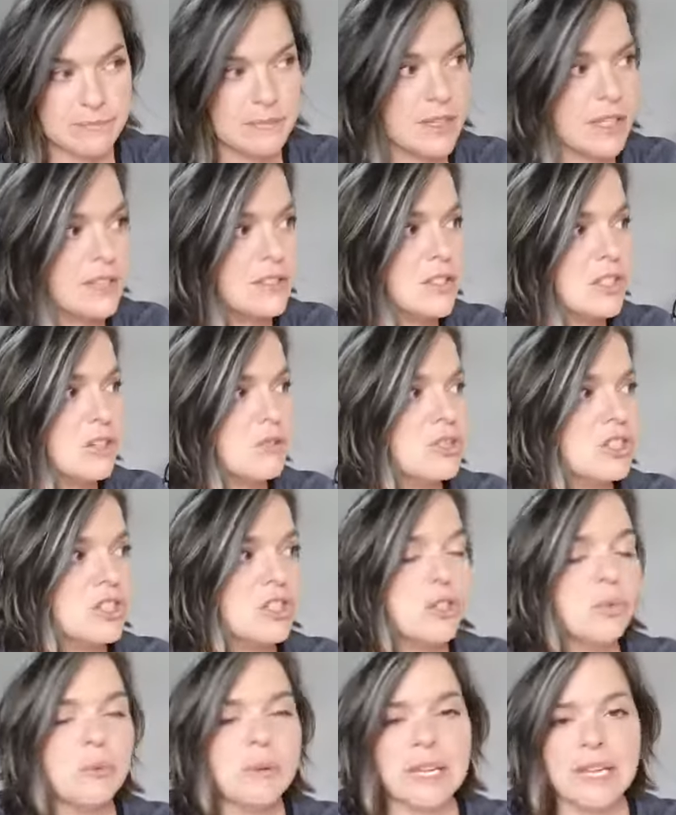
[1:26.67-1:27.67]
And so
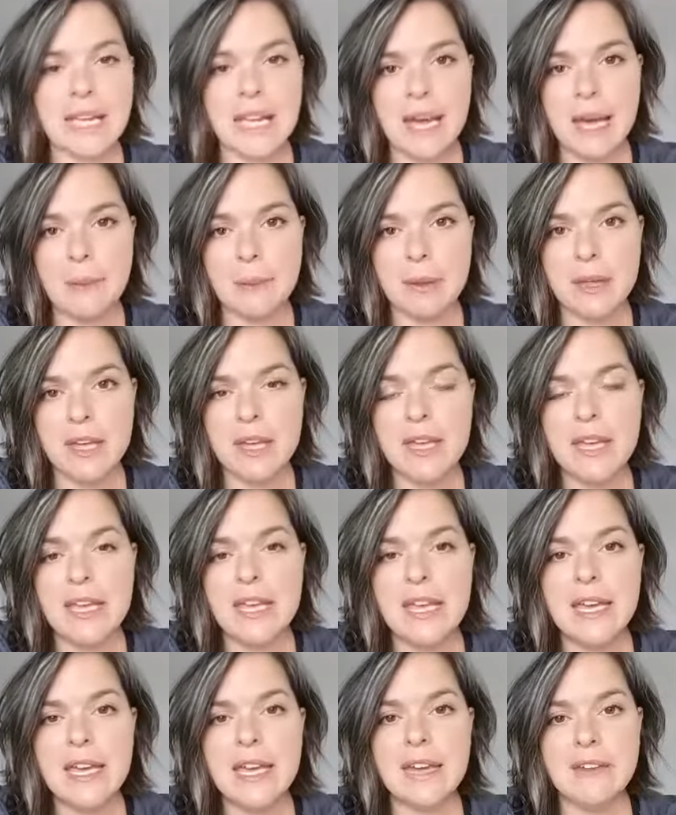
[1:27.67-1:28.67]
just to recap,
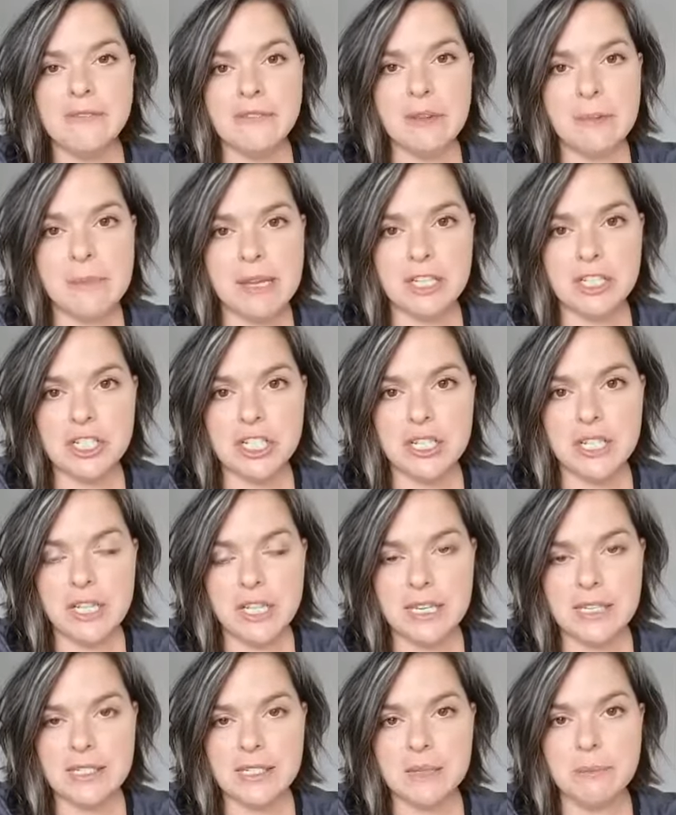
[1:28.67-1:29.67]
inflammation
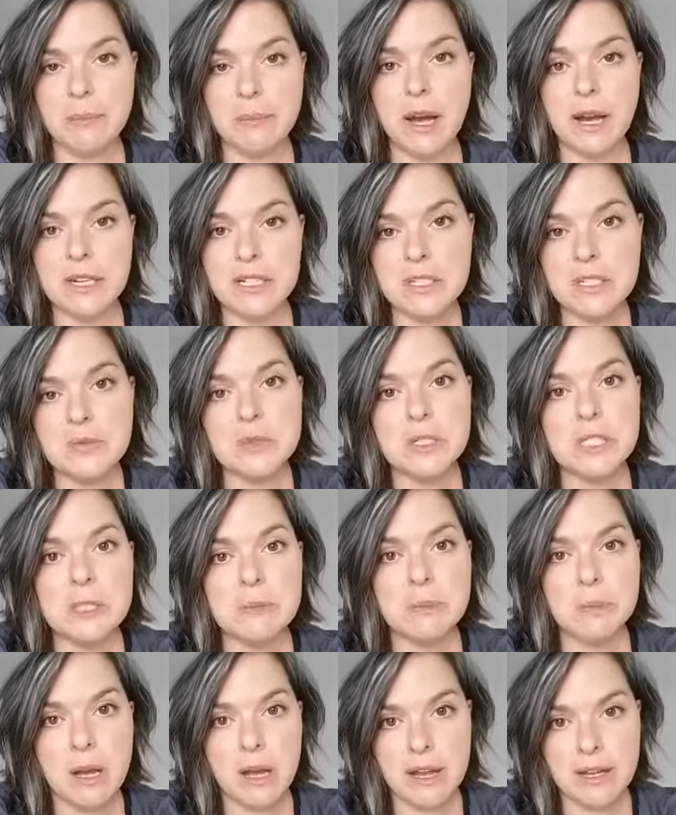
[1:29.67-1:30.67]
is the body's
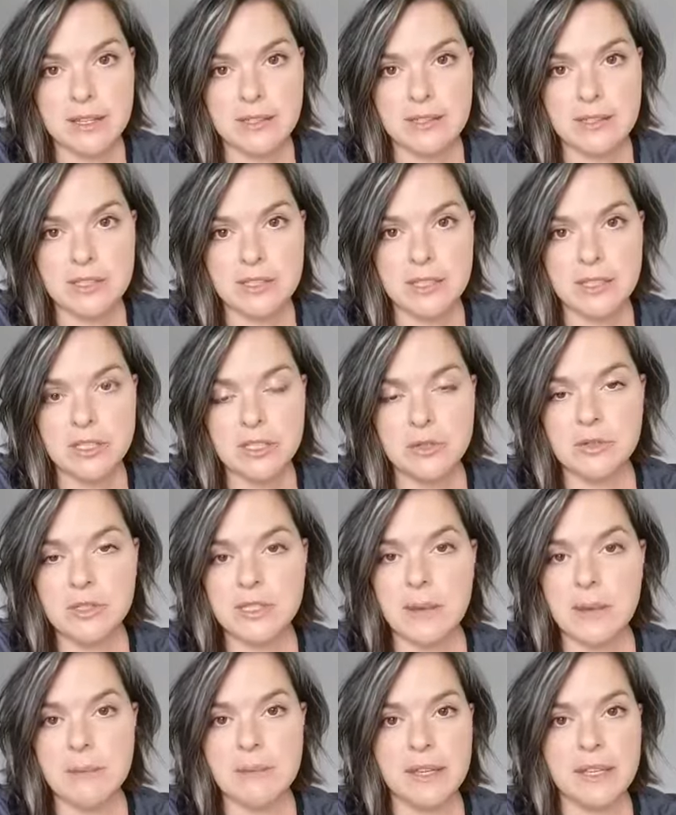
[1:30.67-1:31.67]
response to
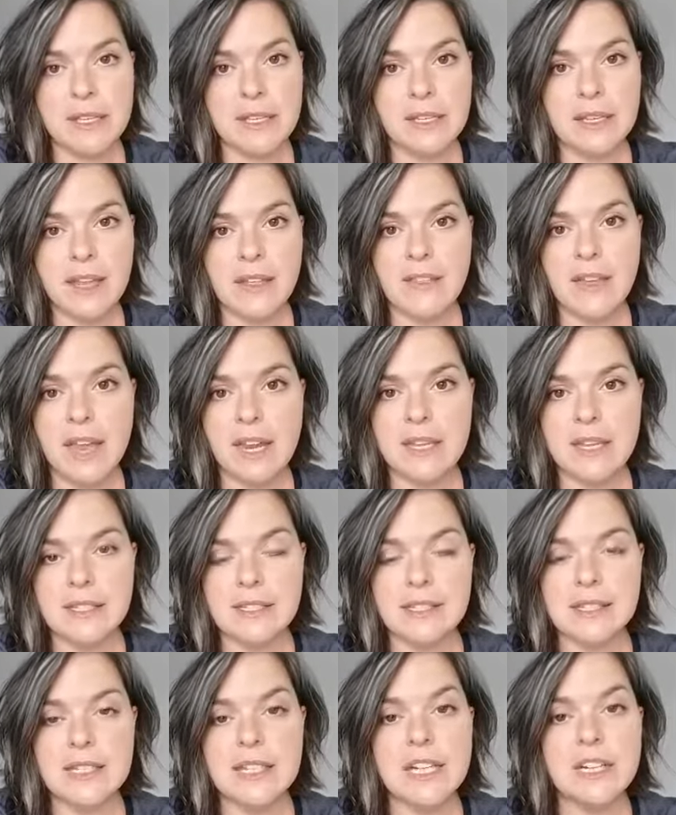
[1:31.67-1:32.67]
something that
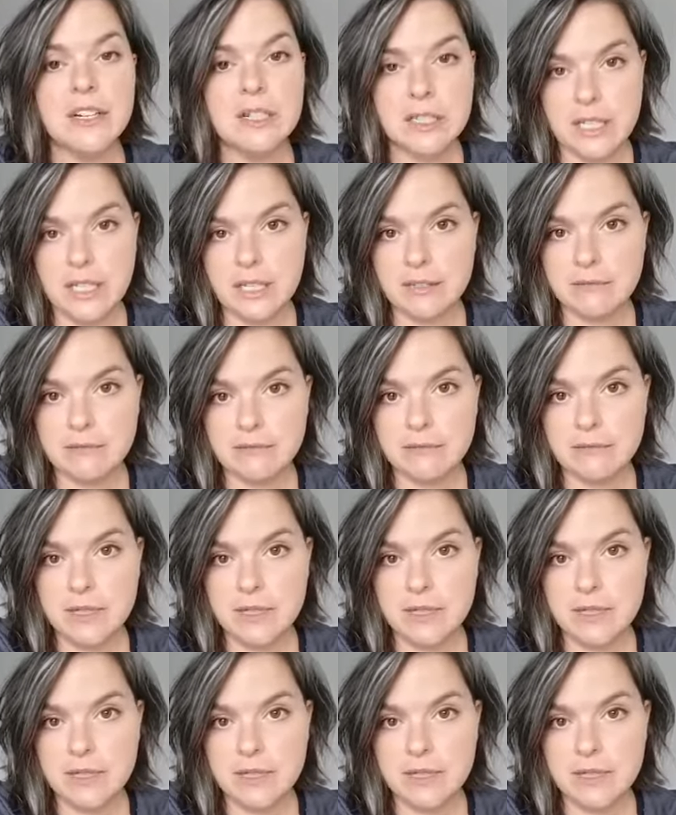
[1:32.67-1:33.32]
is an irritant.